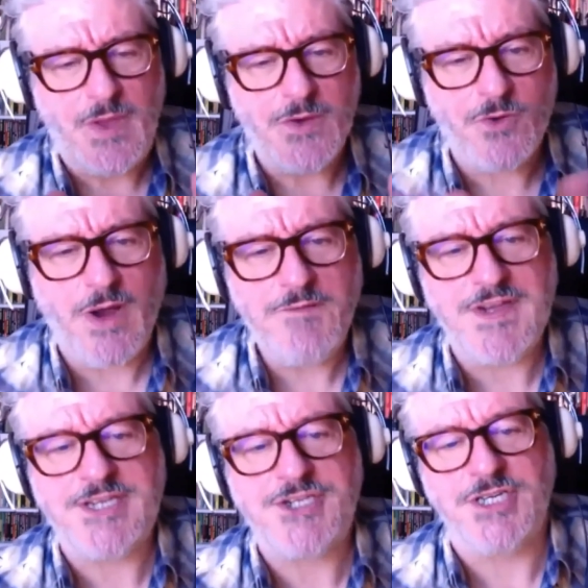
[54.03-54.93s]
Crime
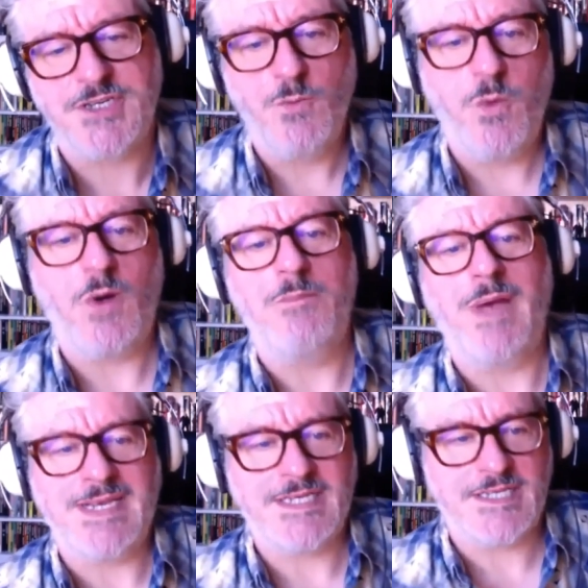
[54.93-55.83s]
fiction. So what
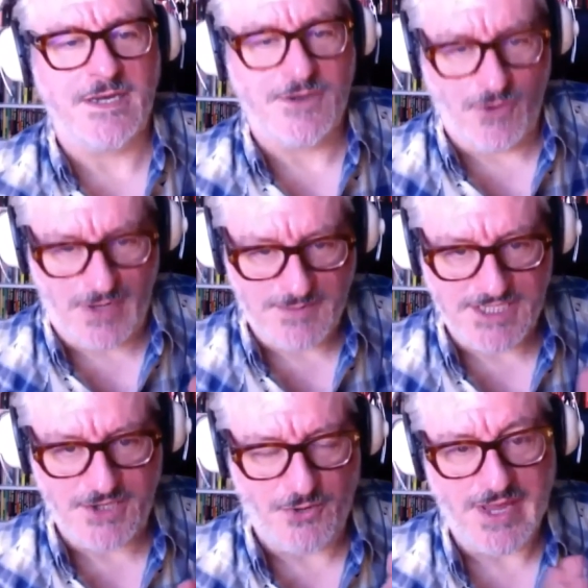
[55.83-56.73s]
makes a crime
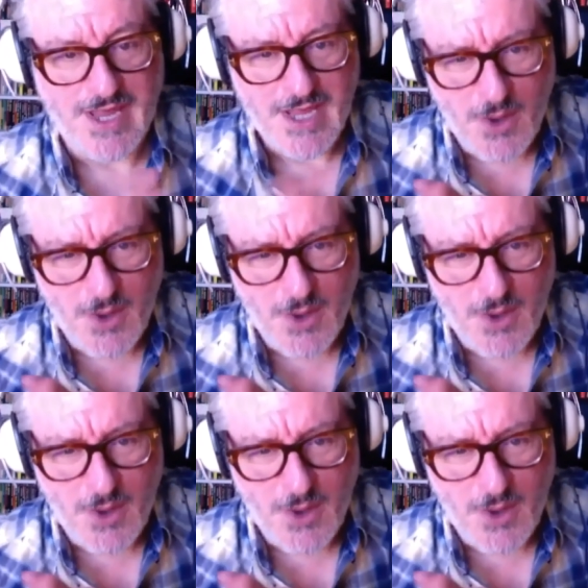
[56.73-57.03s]
story?